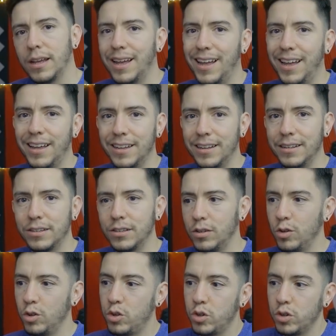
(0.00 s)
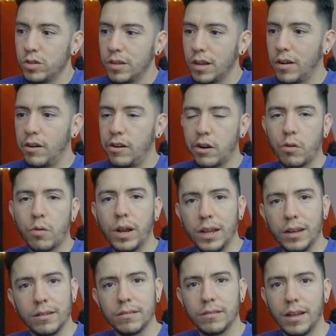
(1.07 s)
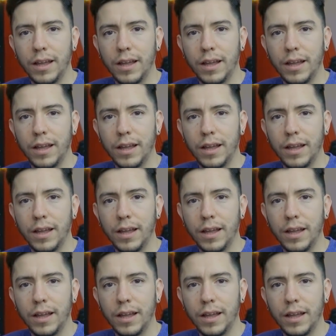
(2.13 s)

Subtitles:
and you choose the color green.